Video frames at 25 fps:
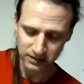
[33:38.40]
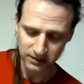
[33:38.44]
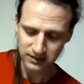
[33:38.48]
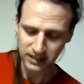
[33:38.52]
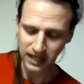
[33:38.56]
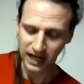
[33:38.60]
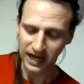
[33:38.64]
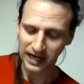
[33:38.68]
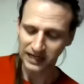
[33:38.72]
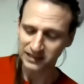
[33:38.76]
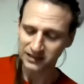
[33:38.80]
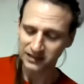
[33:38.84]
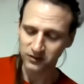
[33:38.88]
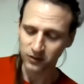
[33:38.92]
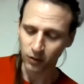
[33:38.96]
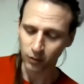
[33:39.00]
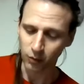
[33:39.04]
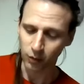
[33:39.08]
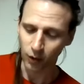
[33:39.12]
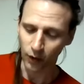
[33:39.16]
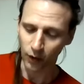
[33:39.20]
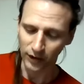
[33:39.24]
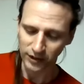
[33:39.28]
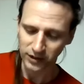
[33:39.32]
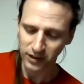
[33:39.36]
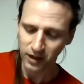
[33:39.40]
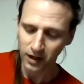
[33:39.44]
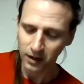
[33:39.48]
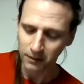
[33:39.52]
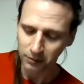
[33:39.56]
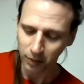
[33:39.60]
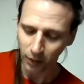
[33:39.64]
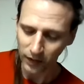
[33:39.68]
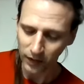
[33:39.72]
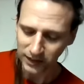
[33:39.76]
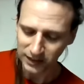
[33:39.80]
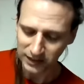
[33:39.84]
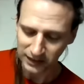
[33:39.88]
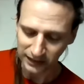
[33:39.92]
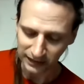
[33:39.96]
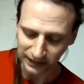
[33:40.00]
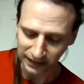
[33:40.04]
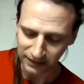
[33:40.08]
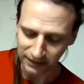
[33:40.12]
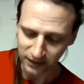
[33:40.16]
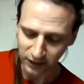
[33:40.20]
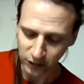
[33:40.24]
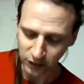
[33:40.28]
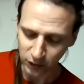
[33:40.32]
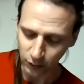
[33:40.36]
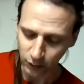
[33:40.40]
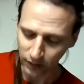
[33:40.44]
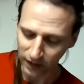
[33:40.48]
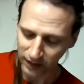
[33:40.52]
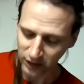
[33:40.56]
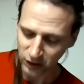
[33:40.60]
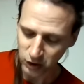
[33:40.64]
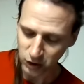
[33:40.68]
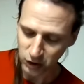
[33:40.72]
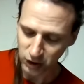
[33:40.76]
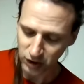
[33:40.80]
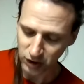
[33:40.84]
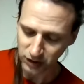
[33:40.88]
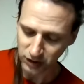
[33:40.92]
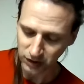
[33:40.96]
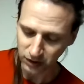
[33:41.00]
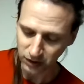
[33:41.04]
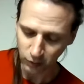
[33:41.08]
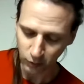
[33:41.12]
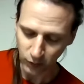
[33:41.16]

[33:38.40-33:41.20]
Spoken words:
said the wart, pointing in the direction